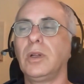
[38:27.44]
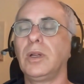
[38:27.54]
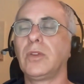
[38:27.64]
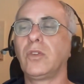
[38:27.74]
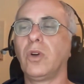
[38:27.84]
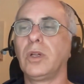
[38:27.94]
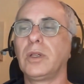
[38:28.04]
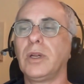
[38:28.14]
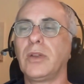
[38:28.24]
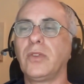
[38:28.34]
let's call
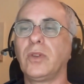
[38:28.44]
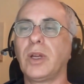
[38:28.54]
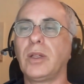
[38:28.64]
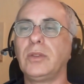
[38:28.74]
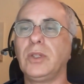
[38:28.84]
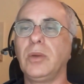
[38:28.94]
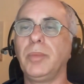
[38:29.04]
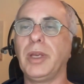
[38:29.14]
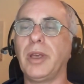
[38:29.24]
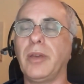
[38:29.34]
it, less than ideal
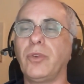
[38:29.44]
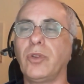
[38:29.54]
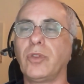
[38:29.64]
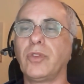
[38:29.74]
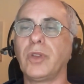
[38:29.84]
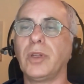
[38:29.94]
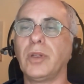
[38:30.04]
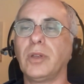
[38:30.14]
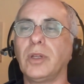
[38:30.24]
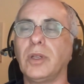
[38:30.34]
behaviors
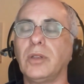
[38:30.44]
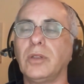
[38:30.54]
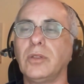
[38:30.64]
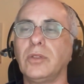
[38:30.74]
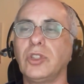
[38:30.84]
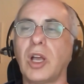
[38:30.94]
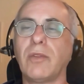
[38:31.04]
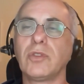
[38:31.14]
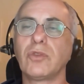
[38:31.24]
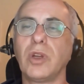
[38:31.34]
in
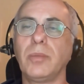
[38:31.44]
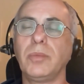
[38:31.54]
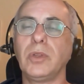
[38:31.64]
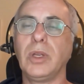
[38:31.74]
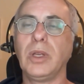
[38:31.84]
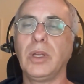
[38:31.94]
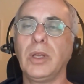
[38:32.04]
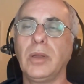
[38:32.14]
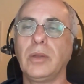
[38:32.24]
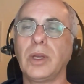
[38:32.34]
JavaScript
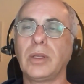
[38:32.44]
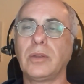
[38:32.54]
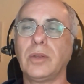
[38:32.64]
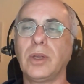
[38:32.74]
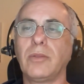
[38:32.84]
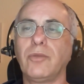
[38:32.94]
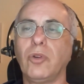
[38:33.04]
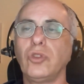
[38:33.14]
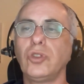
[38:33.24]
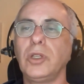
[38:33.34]
that they
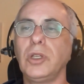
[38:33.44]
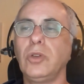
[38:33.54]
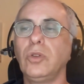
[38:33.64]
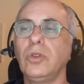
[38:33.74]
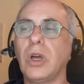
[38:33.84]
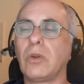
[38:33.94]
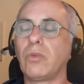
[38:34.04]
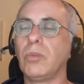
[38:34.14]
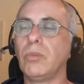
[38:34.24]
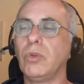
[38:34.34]
unfortunately could not
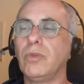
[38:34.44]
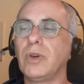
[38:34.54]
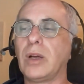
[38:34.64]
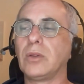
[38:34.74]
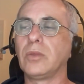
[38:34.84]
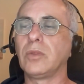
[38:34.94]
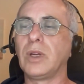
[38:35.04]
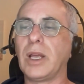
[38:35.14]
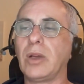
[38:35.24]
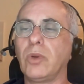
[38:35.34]
remove out of the
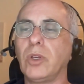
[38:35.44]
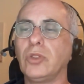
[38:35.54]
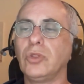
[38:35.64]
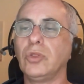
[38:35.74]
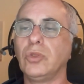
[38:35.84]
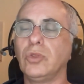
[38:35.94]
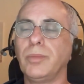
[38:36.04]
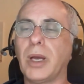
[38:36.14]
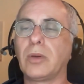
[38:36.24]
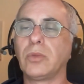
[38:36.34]
language due to
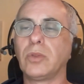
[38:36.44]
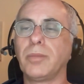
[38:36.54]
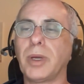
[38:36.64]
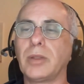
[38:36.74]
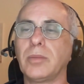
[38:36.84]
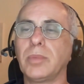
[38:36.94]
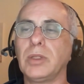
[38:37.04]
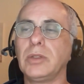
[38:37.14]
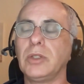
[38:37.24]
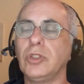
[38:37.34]
backward
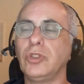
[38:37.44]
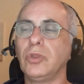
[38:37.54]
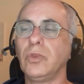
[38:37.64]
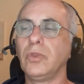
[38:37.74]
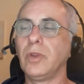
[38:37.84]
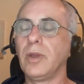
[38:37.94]
compatibility issues.